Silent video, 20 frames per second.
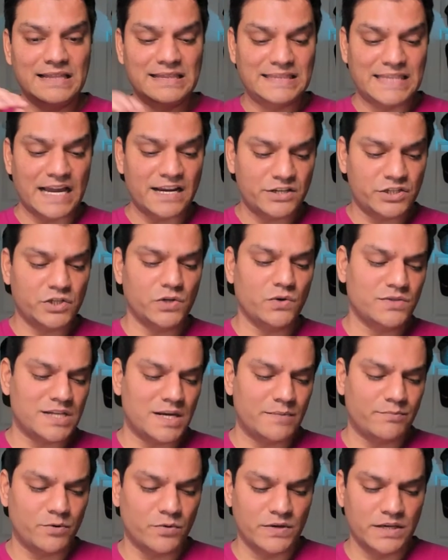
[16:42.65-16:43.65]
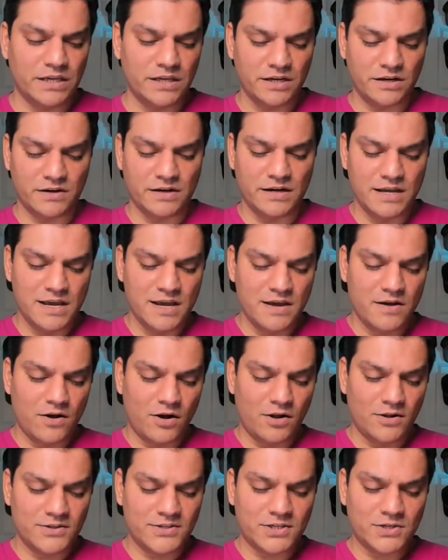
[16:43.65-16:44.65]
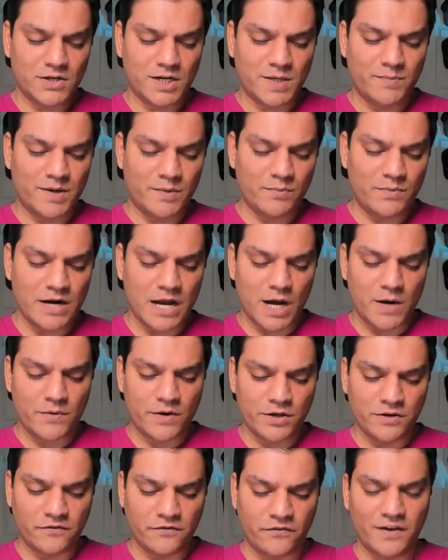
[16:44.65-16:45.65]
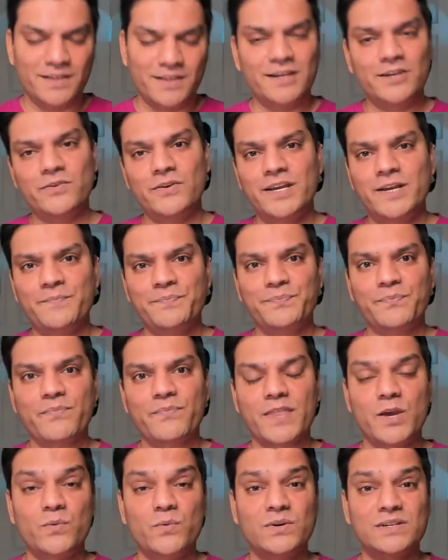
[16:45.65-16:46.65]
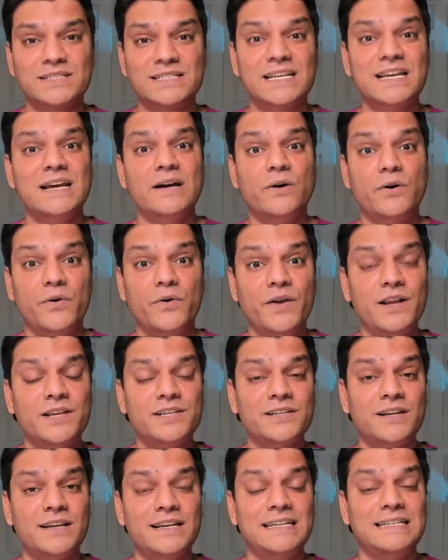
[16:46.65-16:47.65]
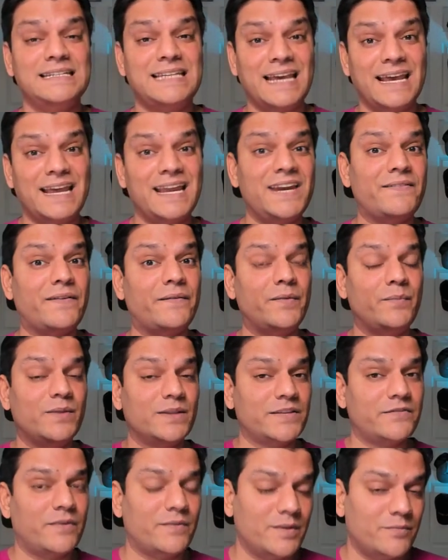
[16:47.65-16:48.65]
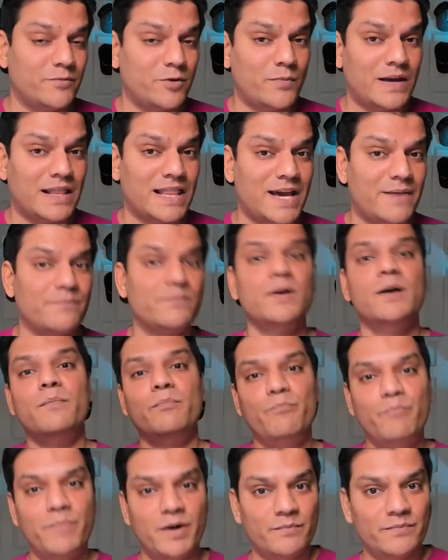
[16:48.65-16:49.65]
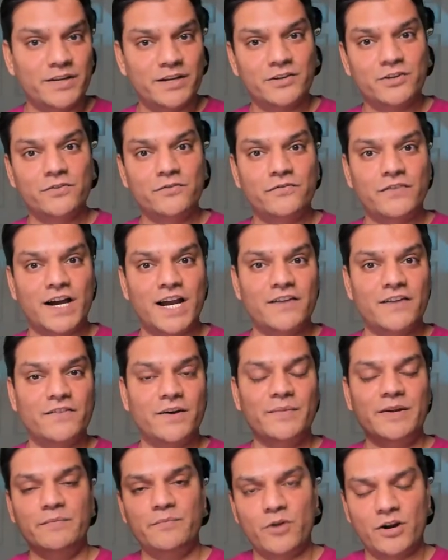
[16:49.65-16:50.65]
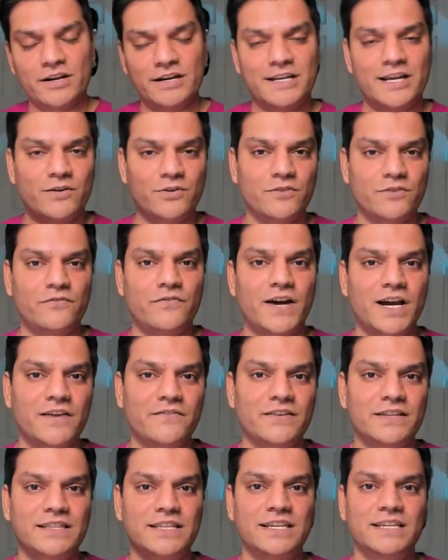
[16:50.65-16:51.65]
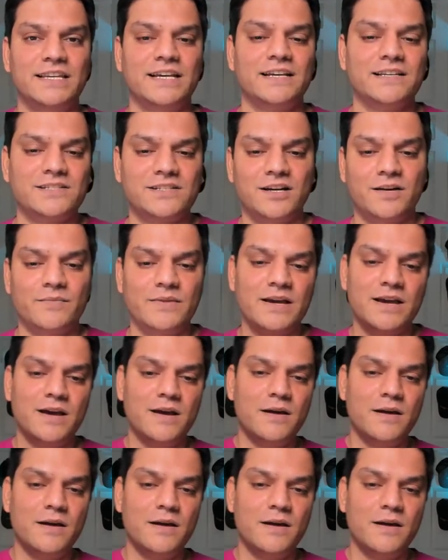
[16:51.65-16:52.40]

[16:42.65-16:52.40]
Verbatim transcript: That shows up over here. Also, remember how are you feeling today? It was originally 10 when we built it from the mobile app, bumped it to 5, I mean, brought it down to 5 in the desktop.